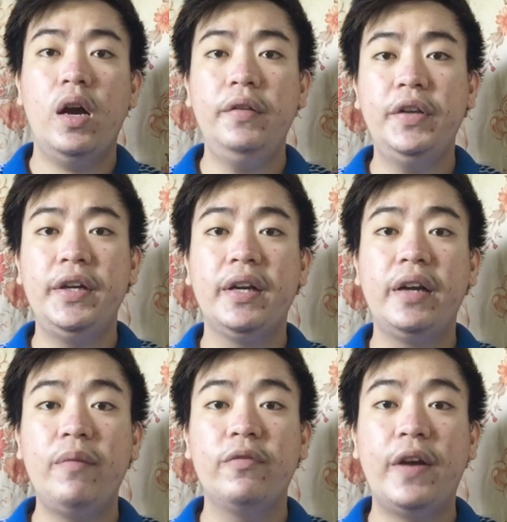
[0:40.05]
Under the
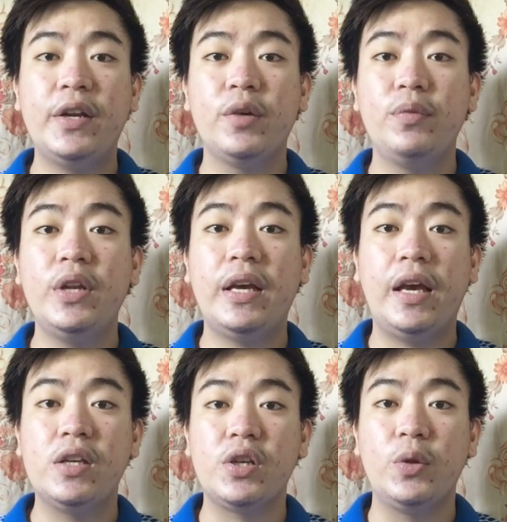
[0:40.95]
grapevine
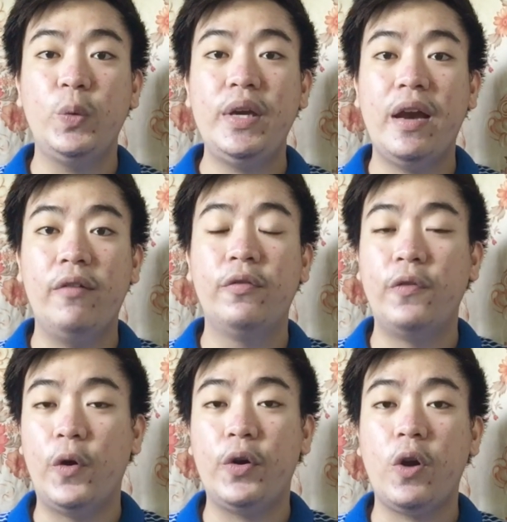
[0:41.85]
communication, we have
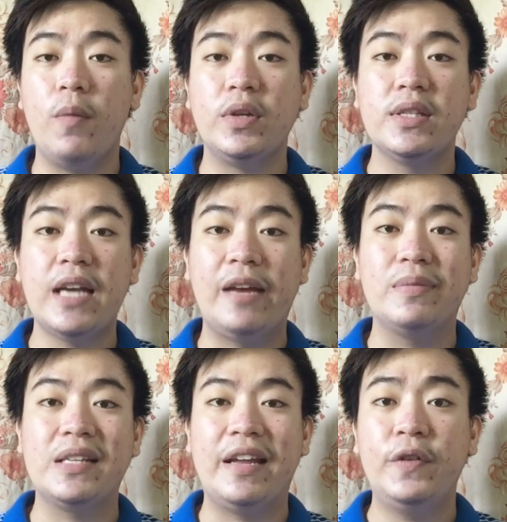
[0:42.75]
four common
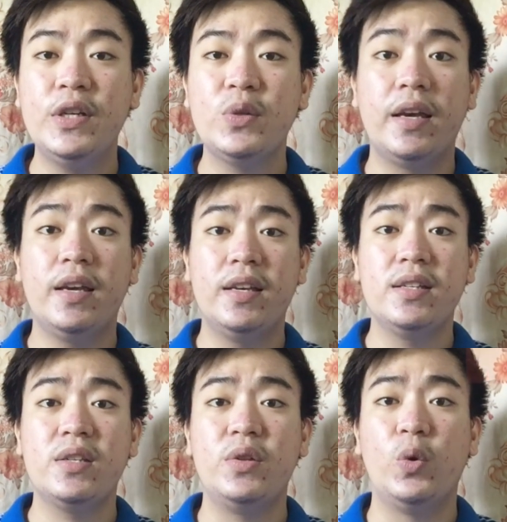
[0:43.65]
types. First
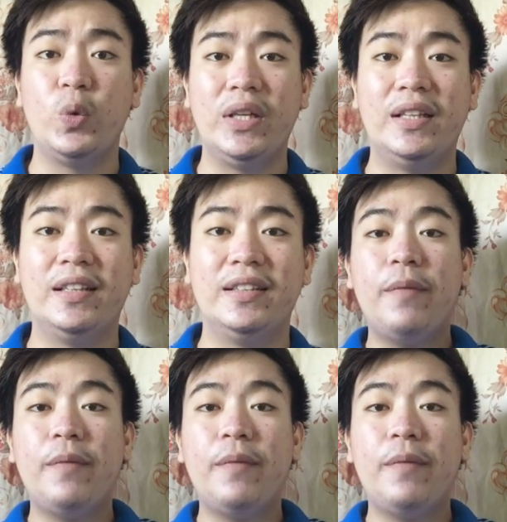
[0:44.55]
is the will.